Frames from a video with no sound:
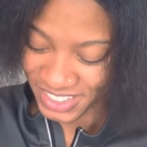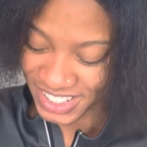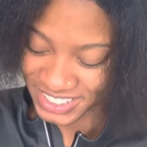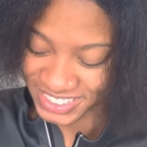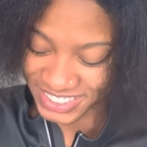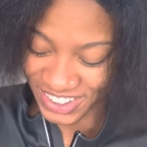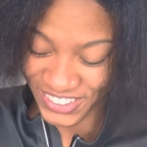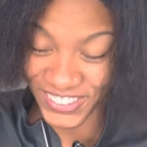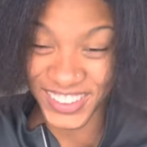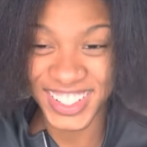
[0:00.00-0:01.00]
And
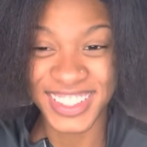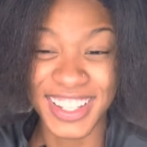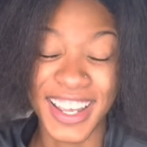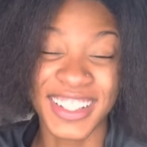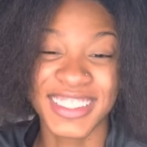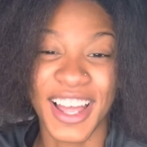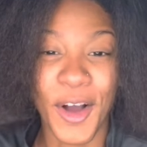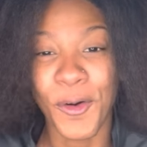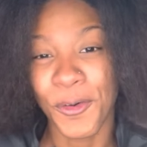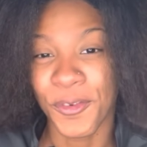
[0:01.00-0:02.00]
so he thinks like,
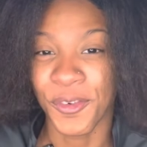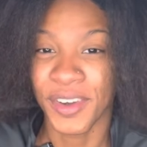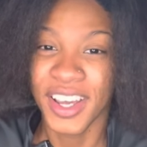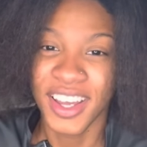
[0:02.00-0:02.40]
oh,